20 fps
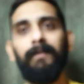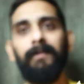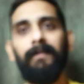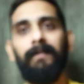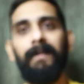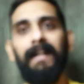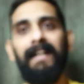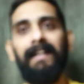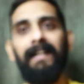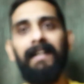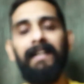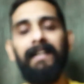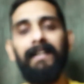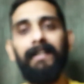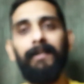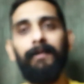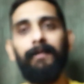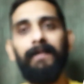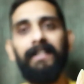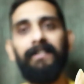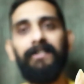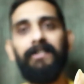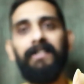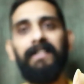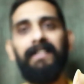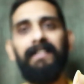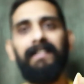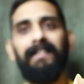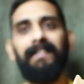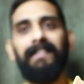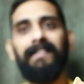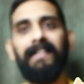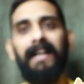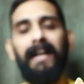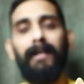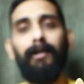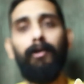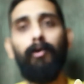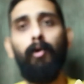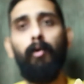All right, you can see the
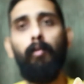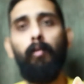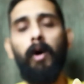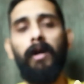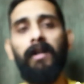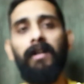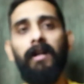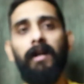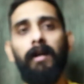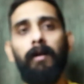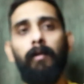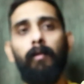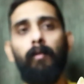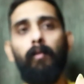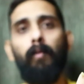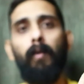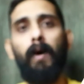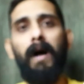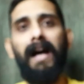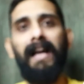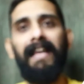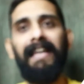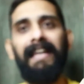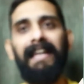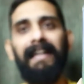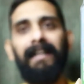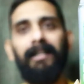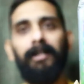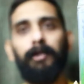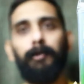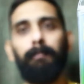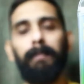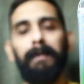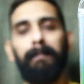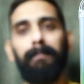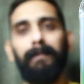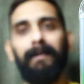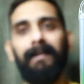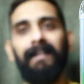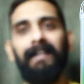design. No wonder why English
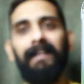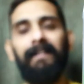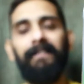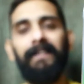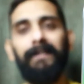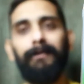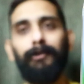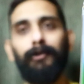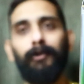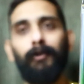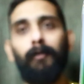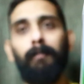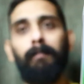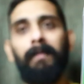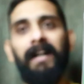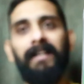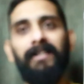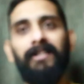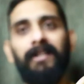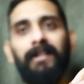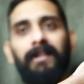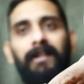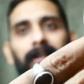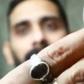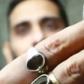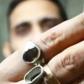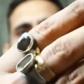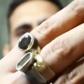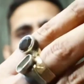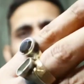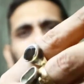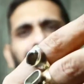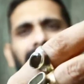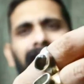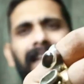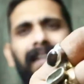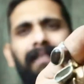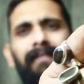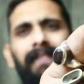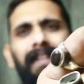people love it so much. Right,
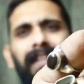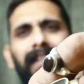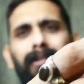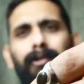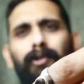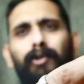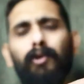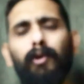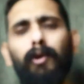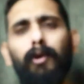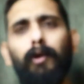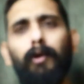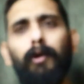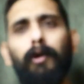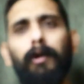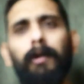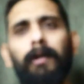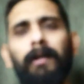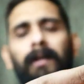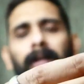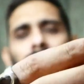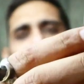it feels so good.